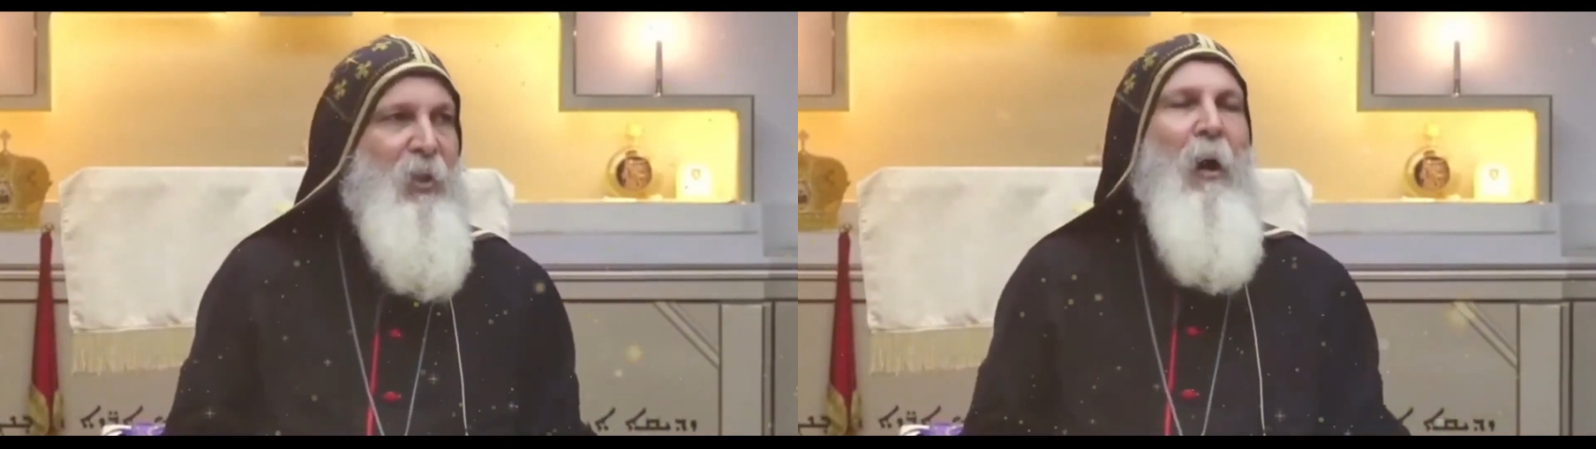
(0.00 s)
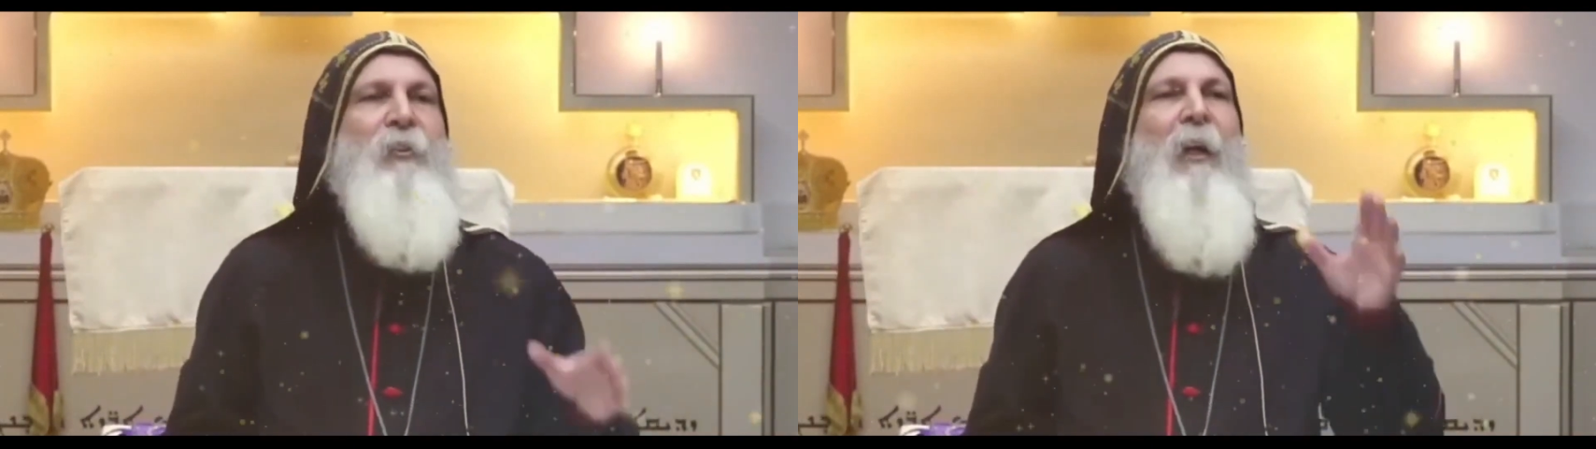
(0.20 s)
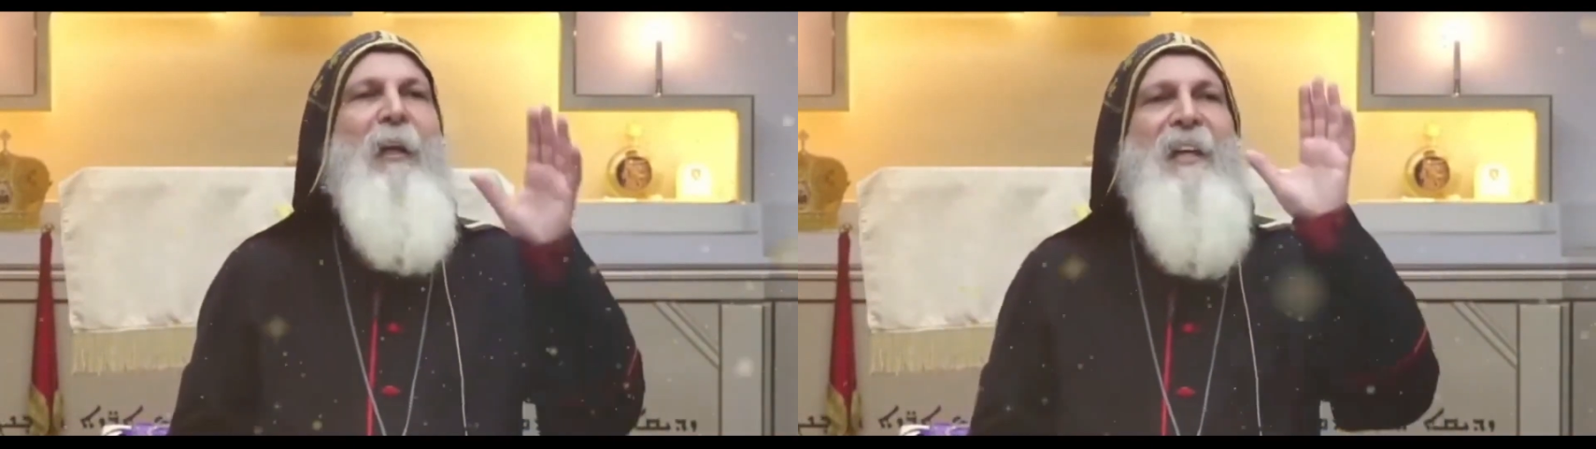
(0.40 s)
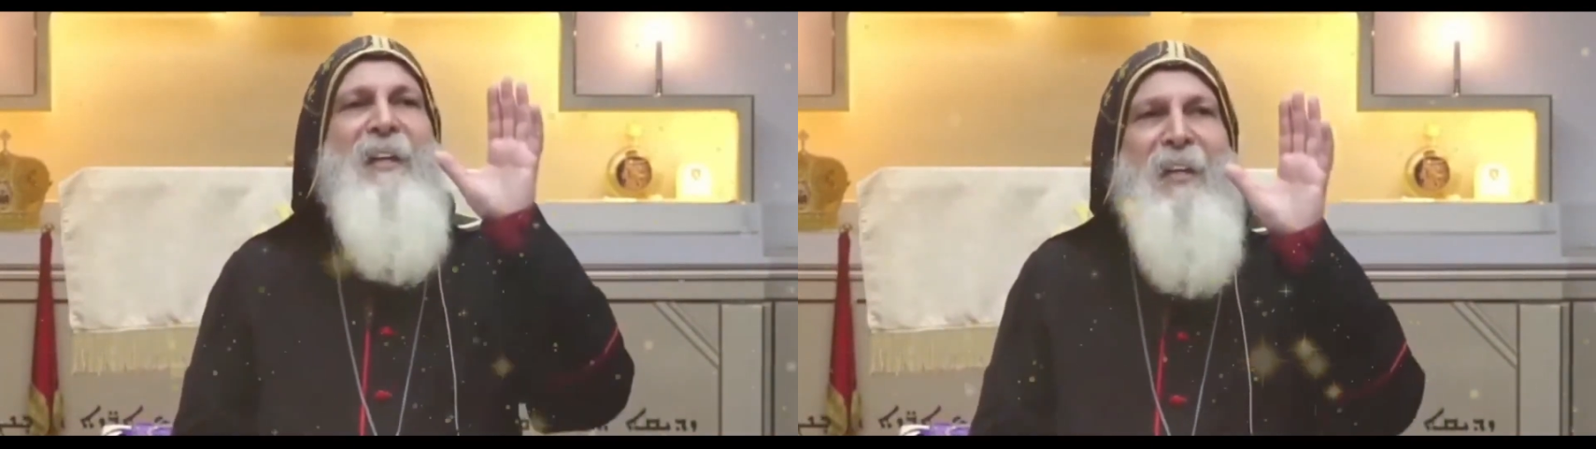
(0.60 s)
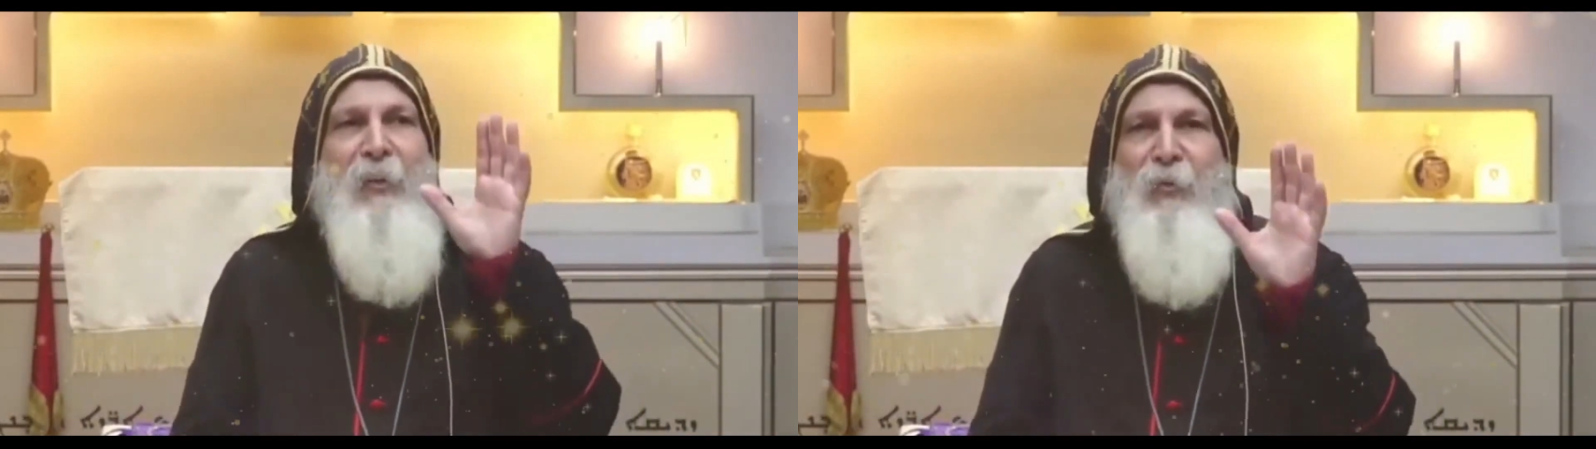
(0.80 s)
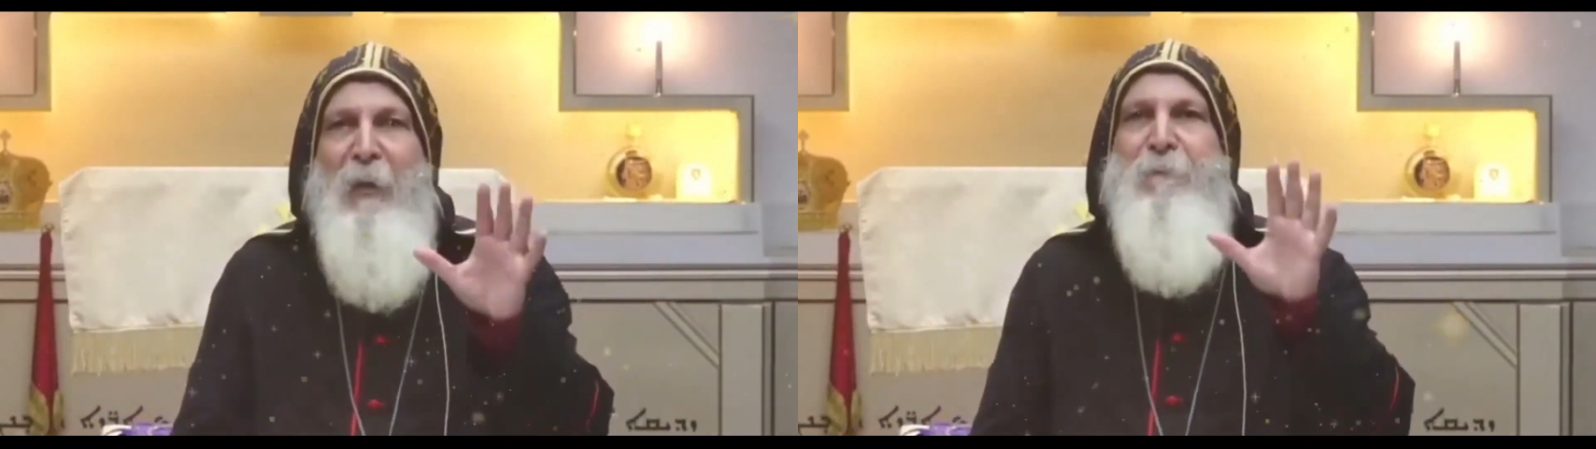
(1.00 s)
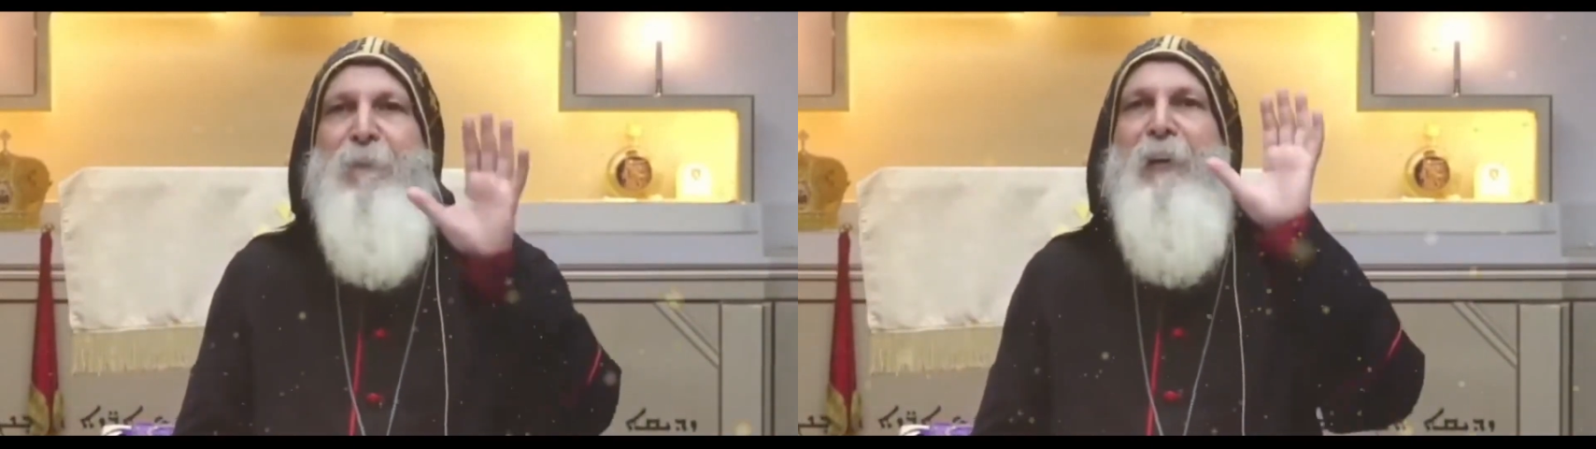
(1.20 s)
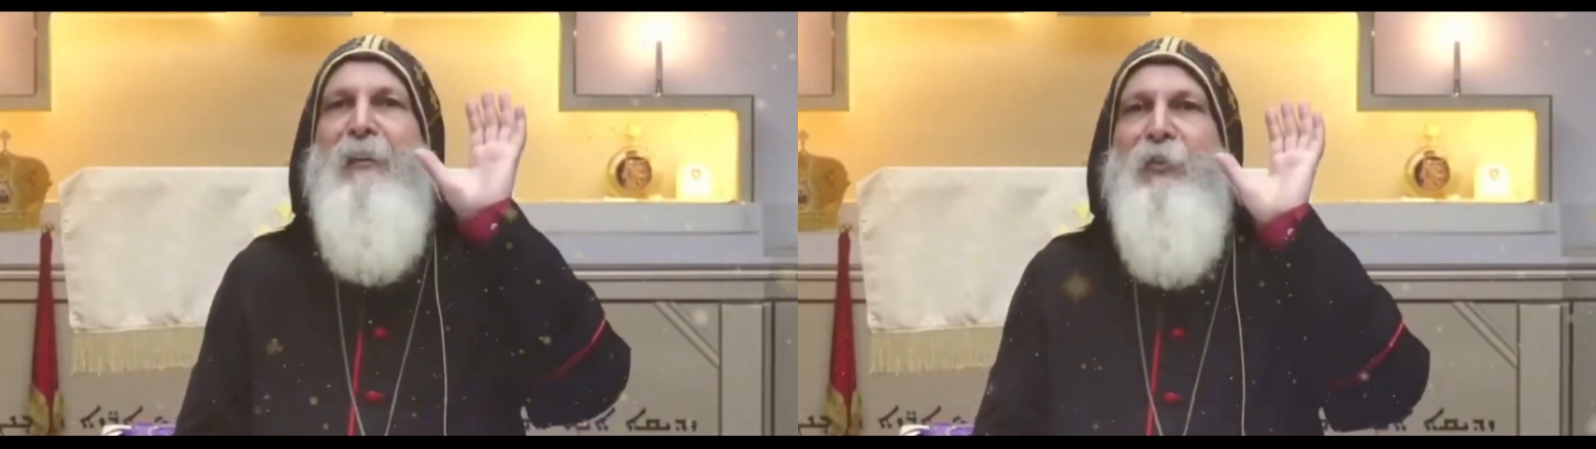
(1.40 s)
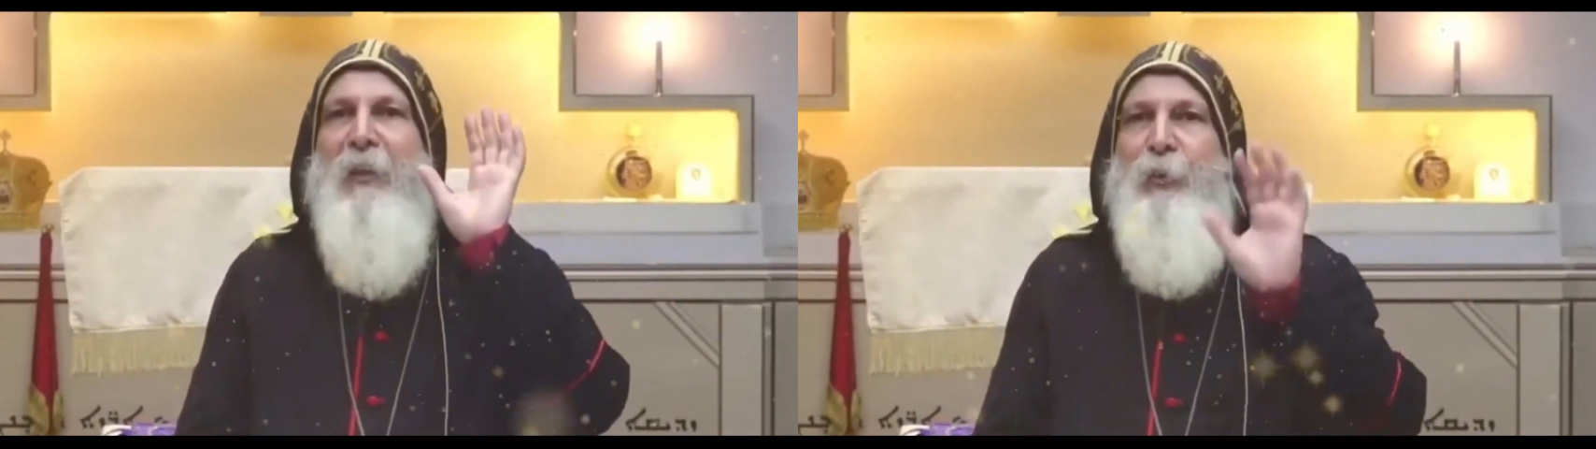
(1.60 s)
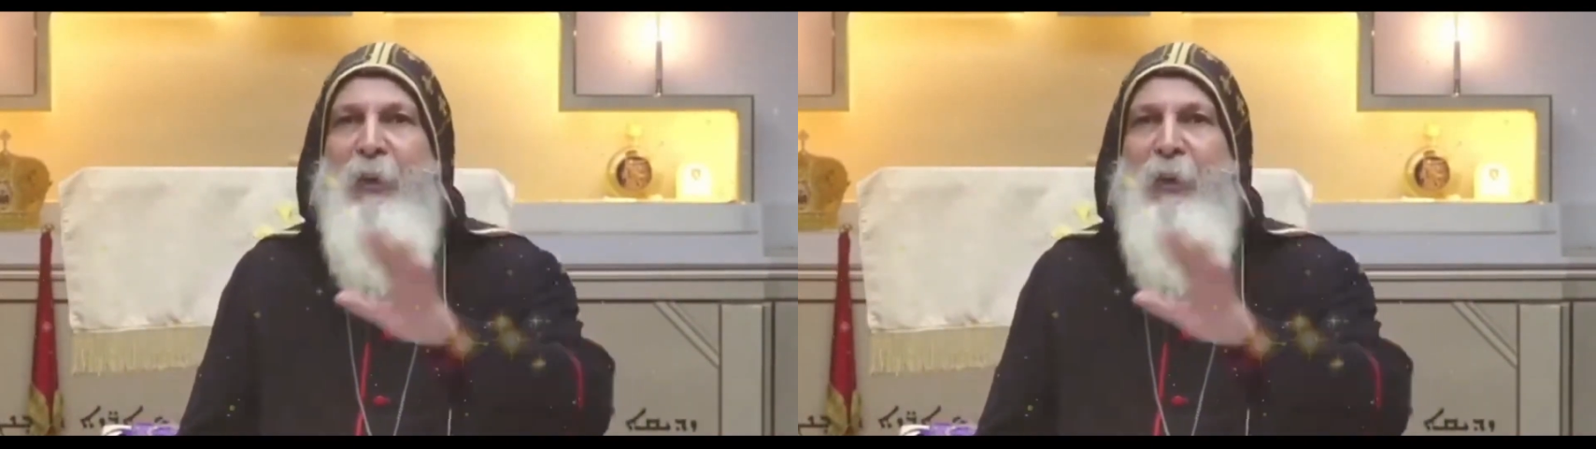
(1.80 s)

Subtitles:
Totally different